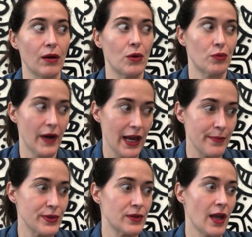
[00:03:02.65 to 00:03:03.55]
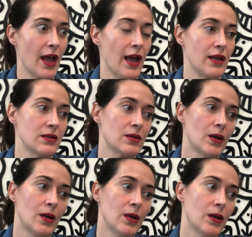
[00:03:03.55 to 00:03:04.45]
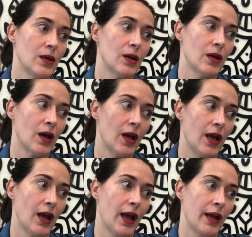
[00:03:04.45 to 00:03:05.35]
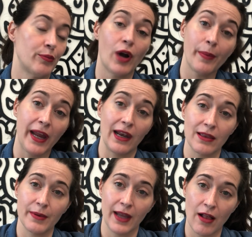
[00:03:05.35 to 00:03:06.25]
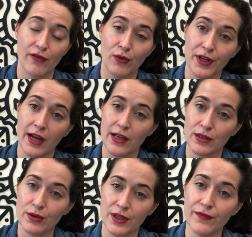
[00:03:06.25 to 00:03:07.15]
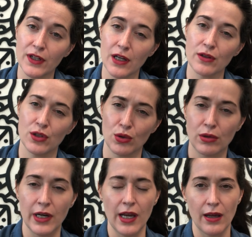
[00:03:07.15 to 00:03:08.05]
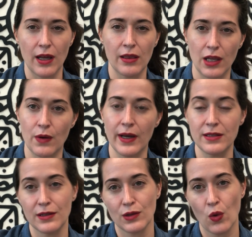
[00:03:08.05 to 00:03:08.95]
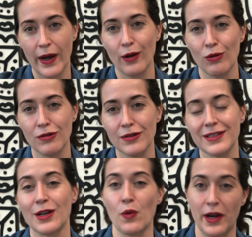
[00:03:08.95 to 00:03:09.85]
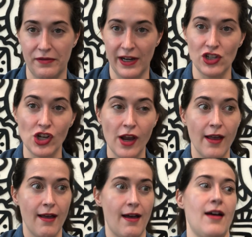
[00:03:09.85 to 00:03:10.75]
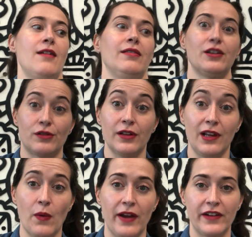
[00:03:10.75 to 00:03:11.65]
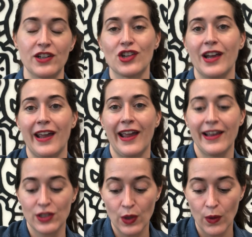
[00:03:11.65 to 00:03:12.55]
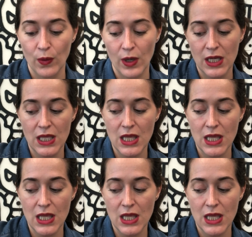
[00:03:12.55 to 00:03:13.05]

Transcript: grapes and propagating them in California. And so Zinfandel's story in the US is quite old and quite rich, literally quite rich. So